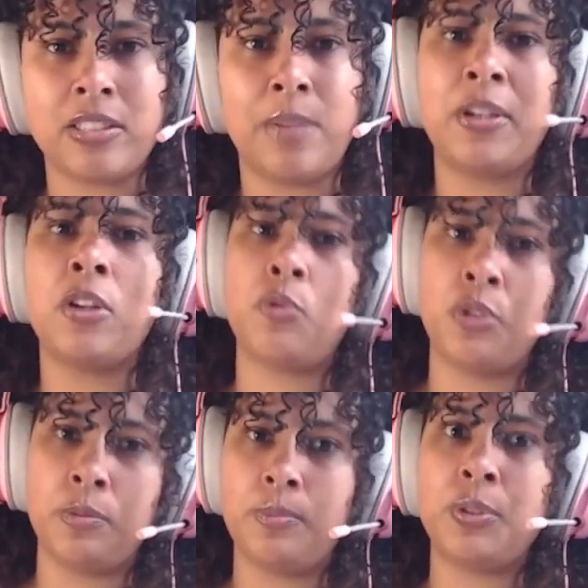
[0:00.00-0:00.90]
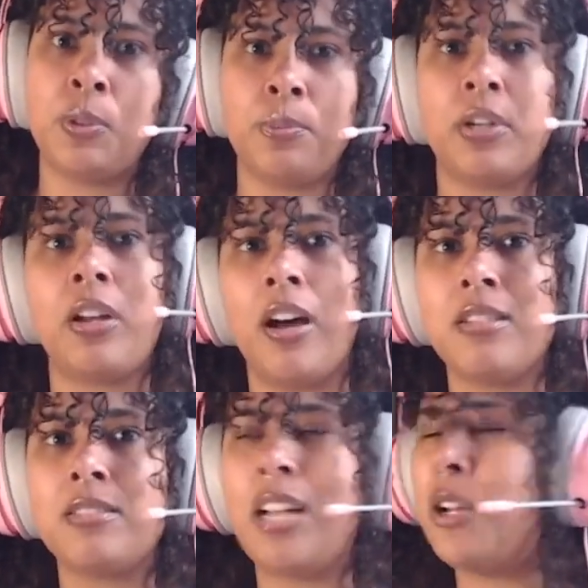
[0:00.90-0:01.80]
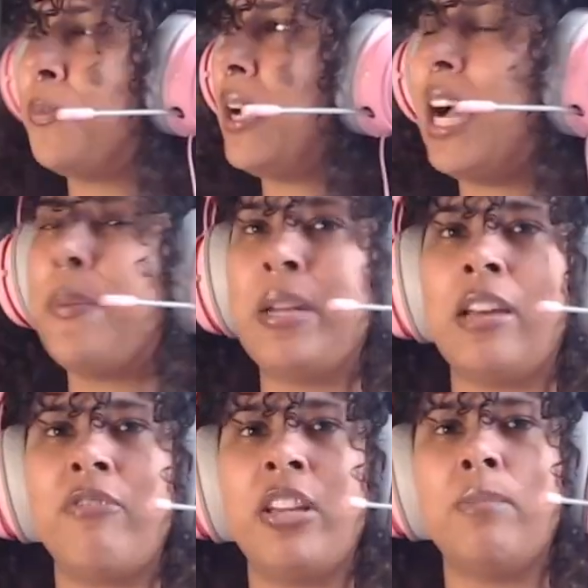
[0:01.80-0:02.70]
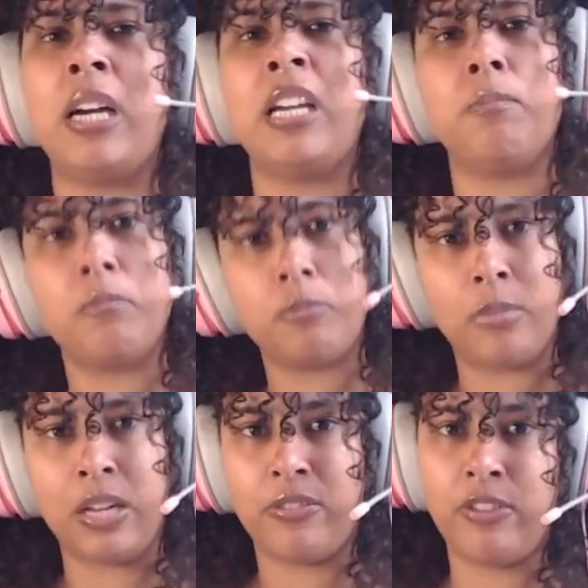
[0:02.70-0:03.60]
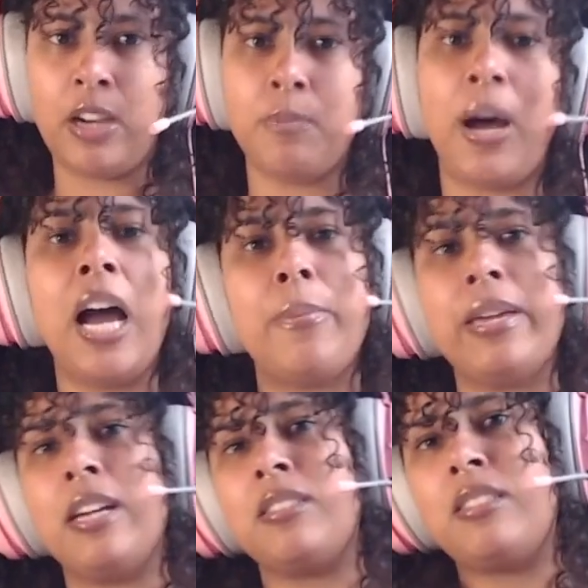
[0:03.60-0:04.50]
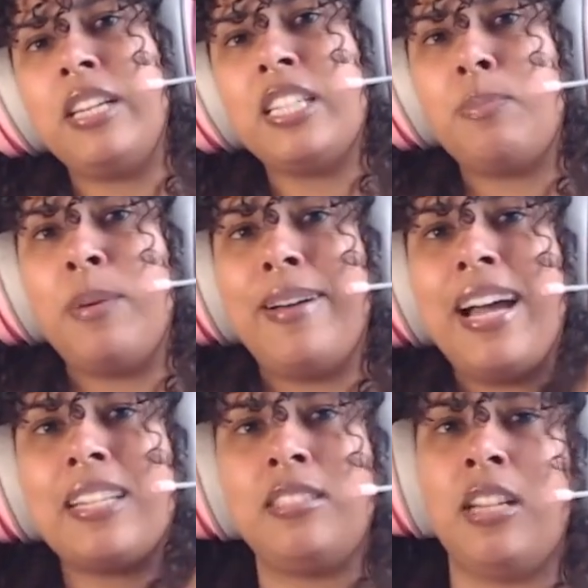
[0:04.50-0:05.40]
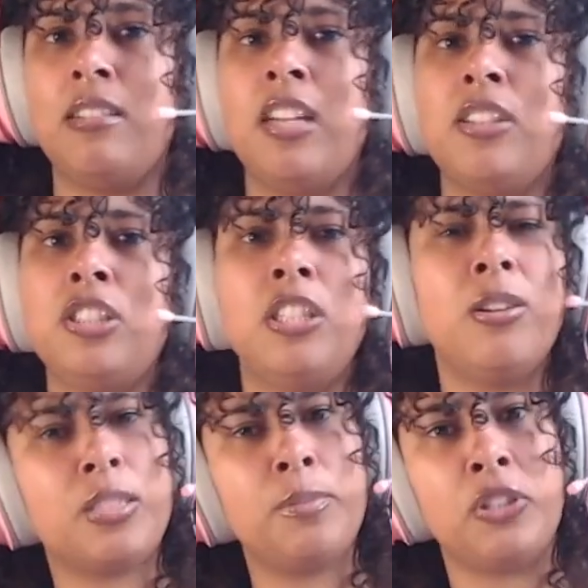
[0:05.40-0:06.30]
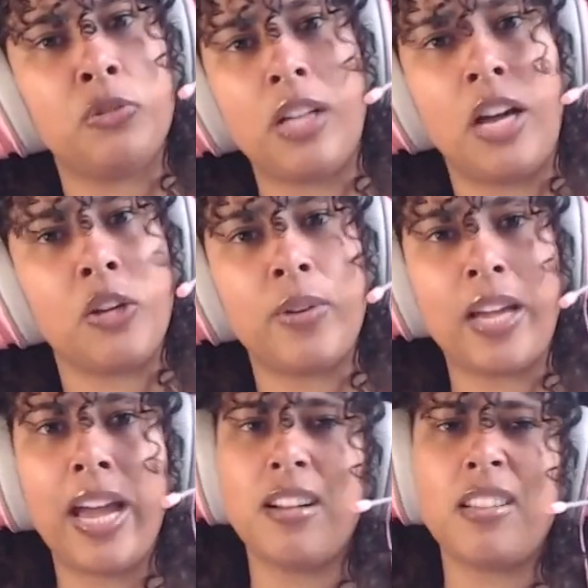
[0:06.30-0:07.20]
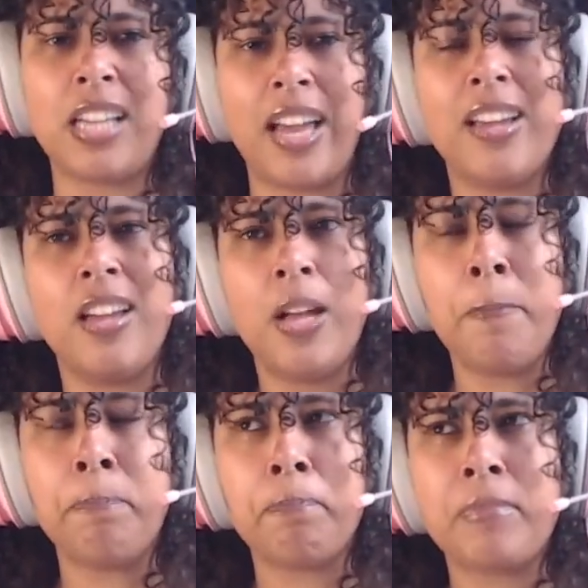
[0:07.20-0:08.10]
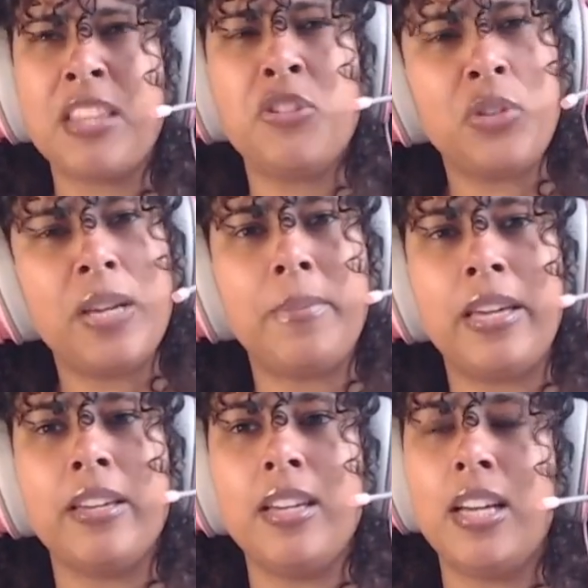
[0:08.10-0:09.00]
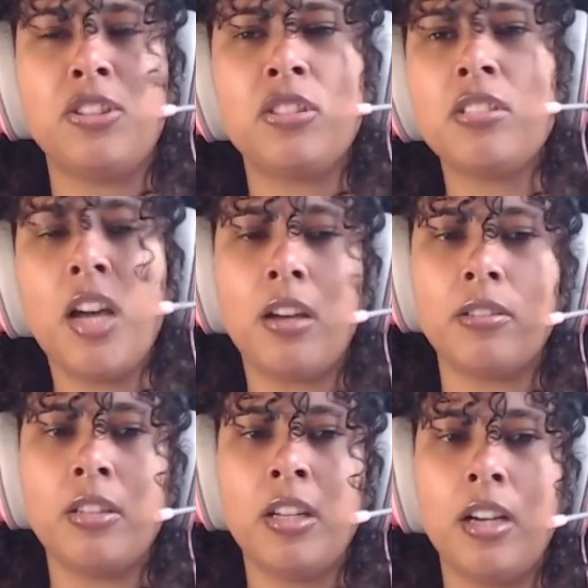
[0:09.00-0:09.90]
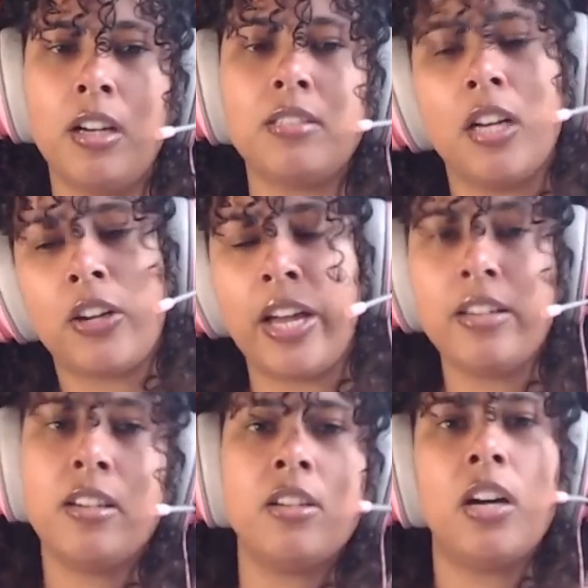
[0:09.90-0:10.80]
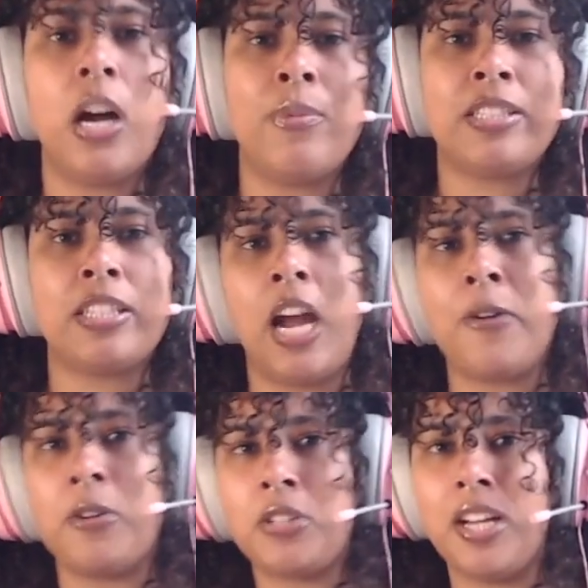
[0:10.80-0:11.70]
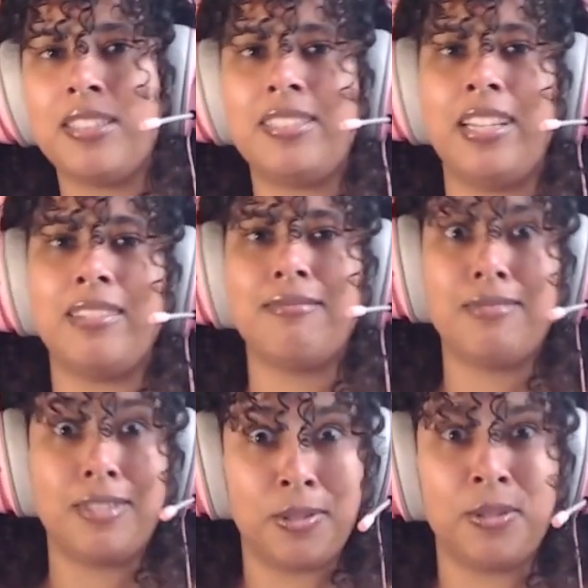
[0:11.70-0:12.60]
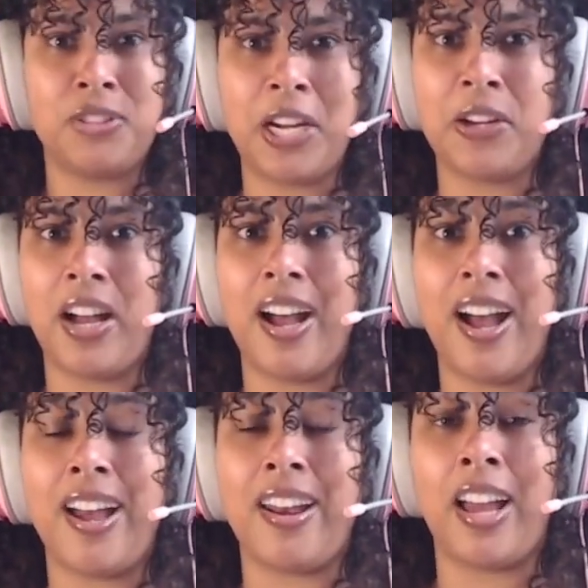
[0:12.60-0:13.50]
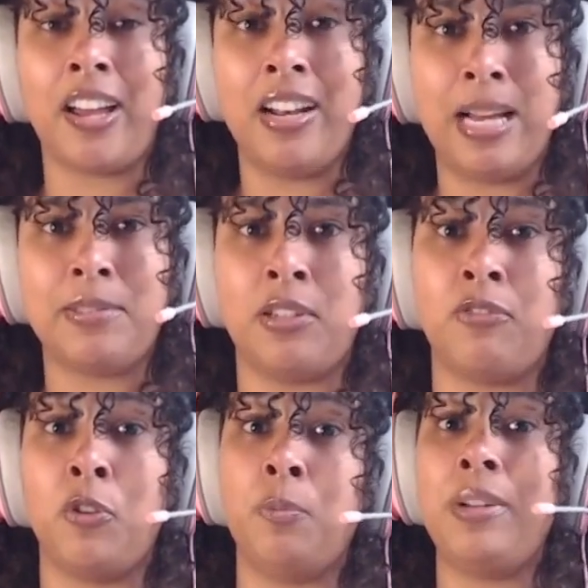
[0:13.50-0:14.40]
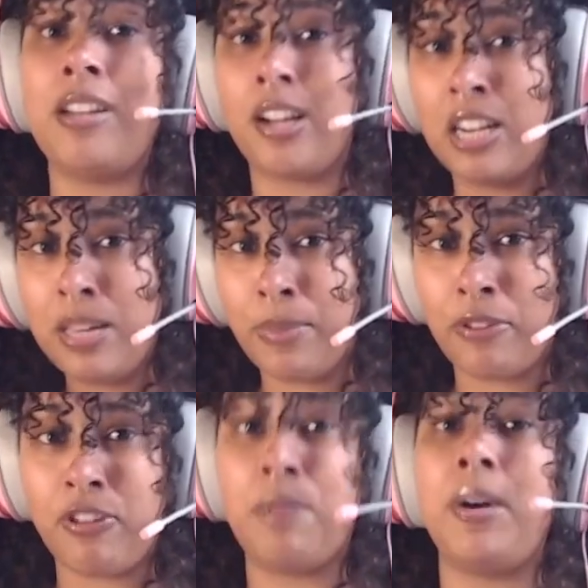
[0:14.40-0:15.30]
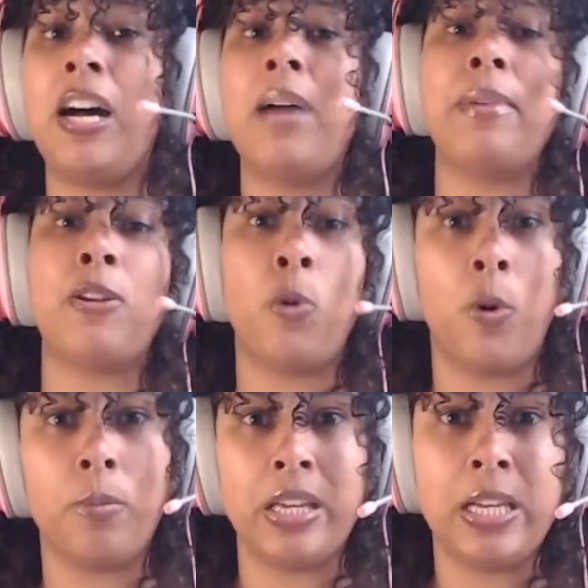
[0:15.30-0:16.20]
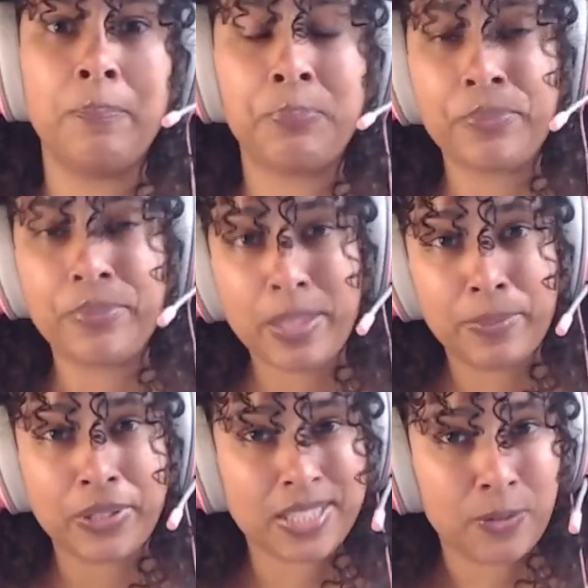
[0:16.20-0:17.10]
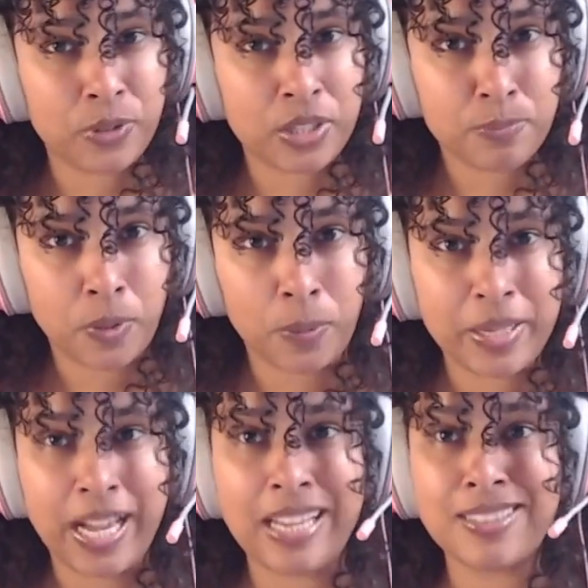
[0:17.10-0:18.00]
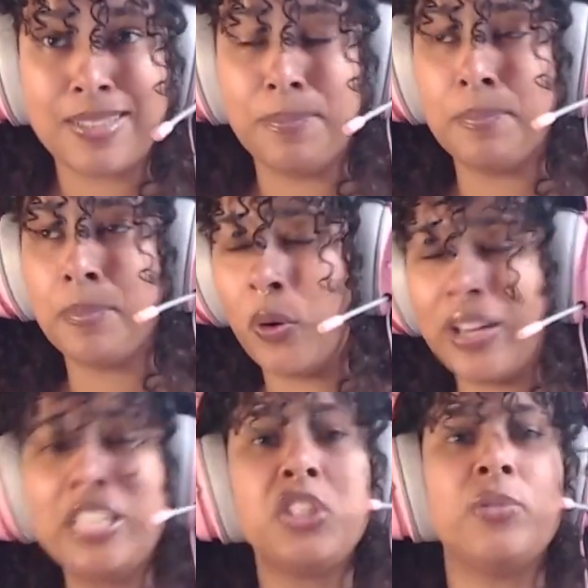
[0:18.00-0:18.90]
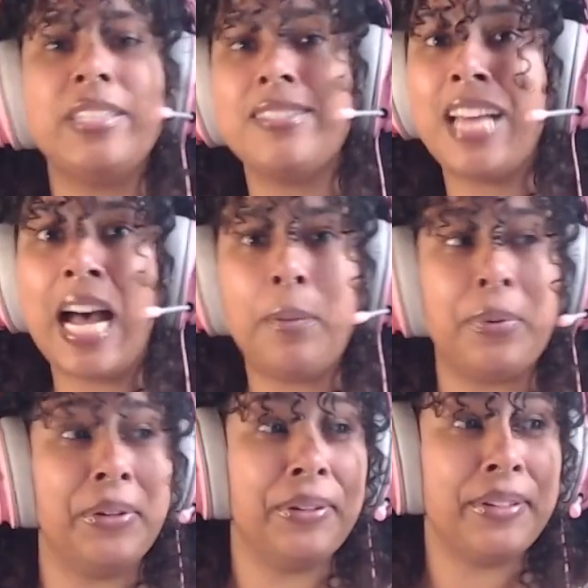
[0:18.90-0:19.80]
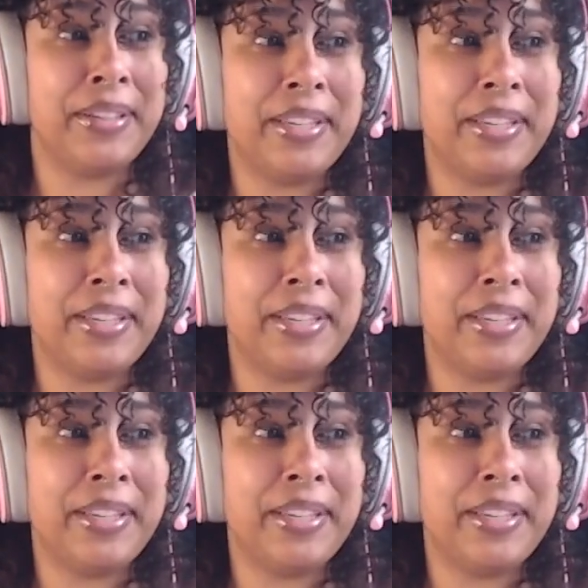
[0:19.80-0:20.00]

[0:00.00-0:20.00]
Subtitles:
I'm in a group Zumba class. I looked behind me and I think my friend behind me has kicked me by accident. And she looked at me, she was like, are you okay? And I was like, she hit me. And she goes, no. I was like, okay. I meant to carry on dancing to do Jenga, and I collapsed on the floor. But luckily my friend behind me caught me, because I would have probably had more injuries happen